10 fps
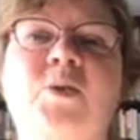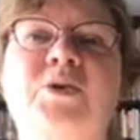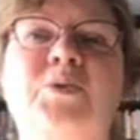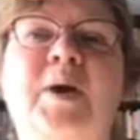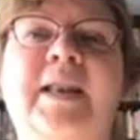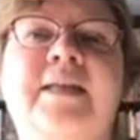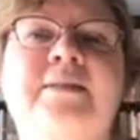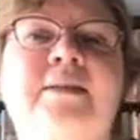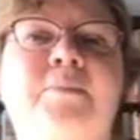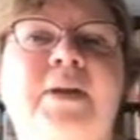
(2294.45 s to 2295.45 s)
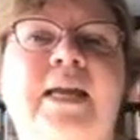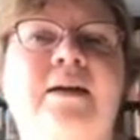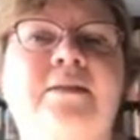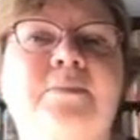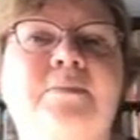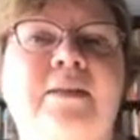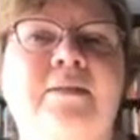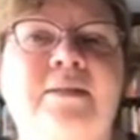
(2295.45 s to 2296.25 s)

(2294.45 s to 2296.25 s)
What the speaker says: or do I let somebody else make the